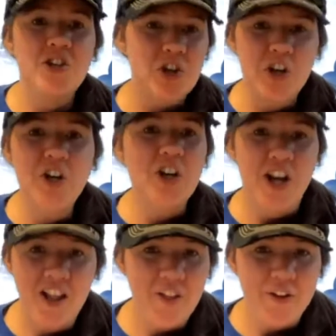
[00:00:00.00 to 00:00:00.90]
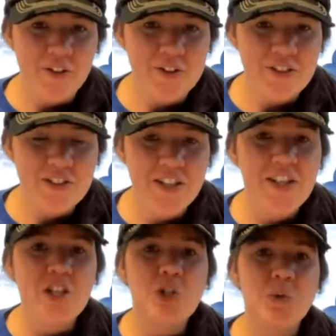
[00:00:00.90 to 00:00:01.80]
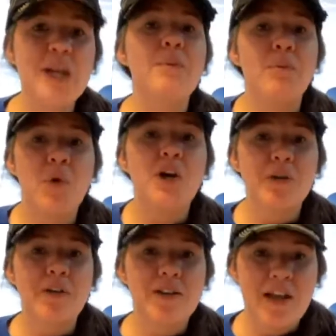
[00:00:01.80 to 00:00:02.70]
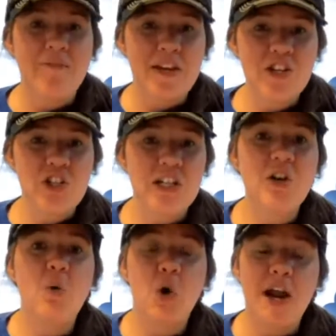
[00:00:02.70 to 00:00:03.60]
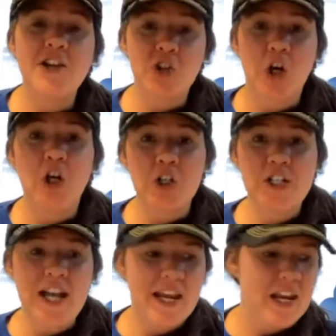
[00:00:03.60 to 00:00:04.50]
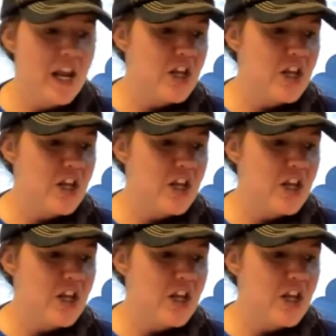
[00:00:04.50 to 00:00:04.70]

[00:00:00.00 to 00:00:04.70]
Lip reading: darker colors to get more definition or a darker shade.